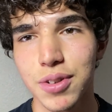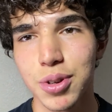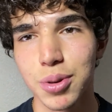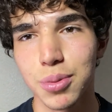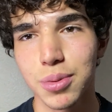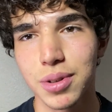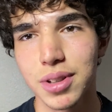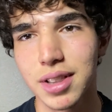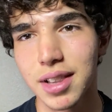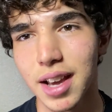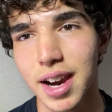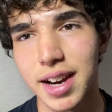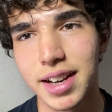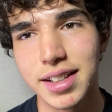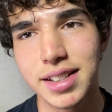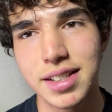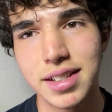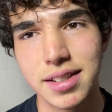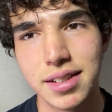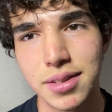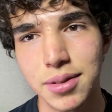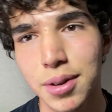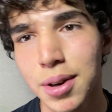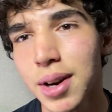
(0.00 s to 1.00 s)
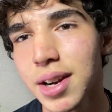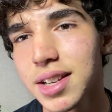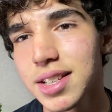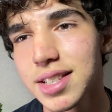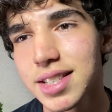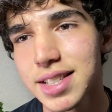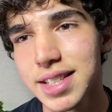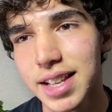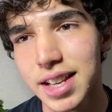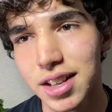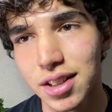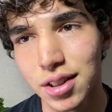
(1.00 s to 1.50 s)
you would like to
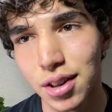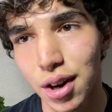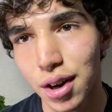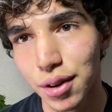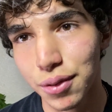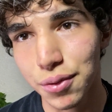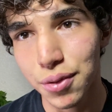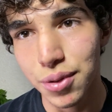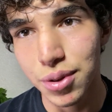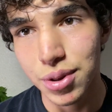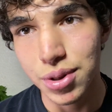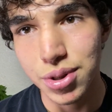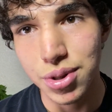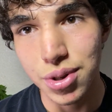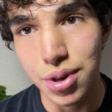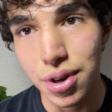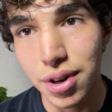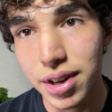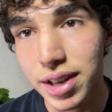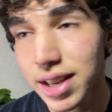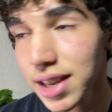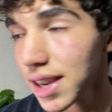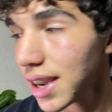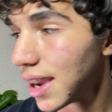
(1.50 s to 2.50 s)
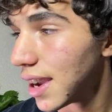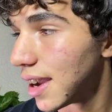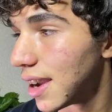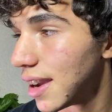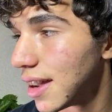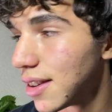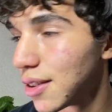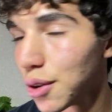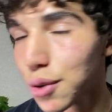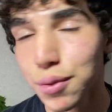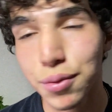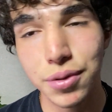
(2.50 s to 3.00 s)
stay along for the journey
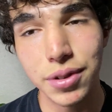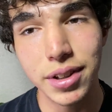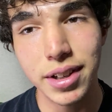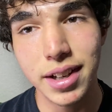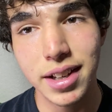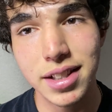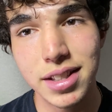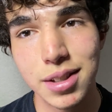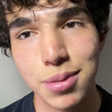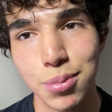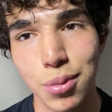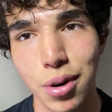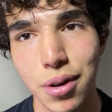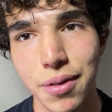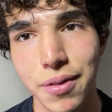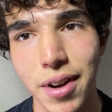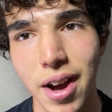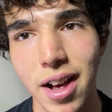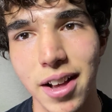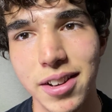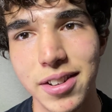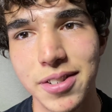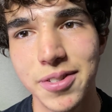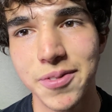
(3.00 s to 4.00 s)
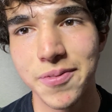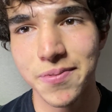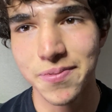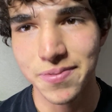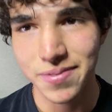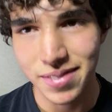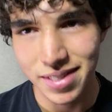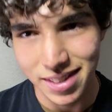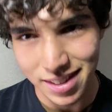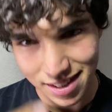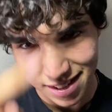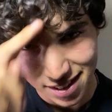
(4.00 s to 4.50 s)
and hopefully get some more value.
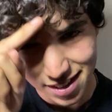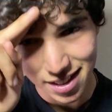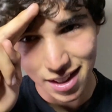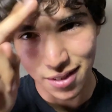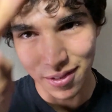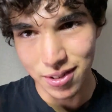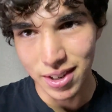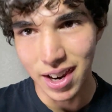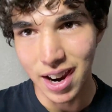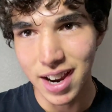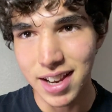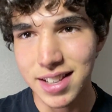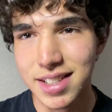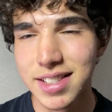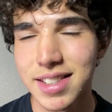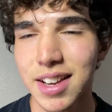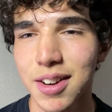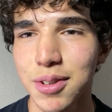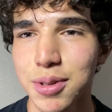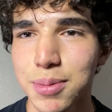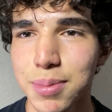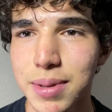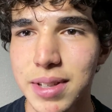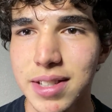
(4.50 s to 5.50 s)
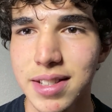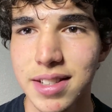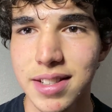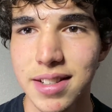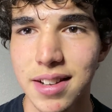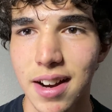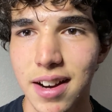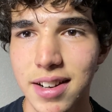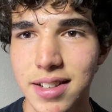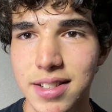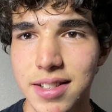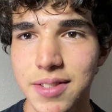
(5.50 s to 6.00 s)
Love you guys. That was Business
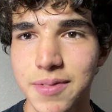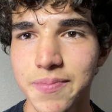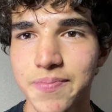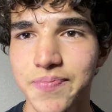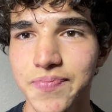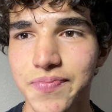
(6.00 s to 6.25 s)
Talks.